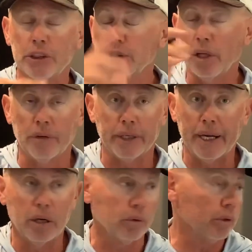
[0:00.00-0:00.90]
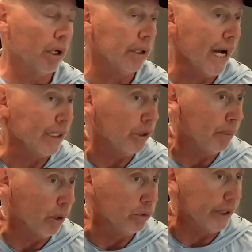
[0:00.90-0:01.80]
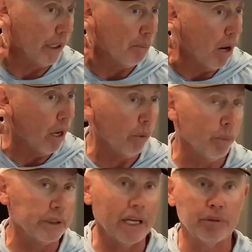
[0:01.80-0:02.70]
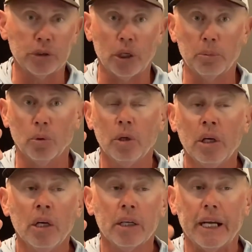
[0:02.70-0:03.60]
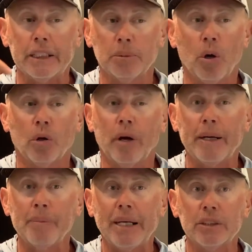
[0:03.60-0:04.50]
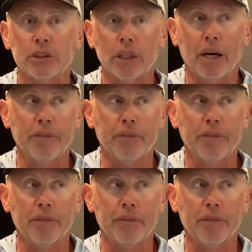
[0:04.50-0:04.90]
Just the other day on a guy trip here on Chickamauga, we was having trouble catching them on crankbait and stuff.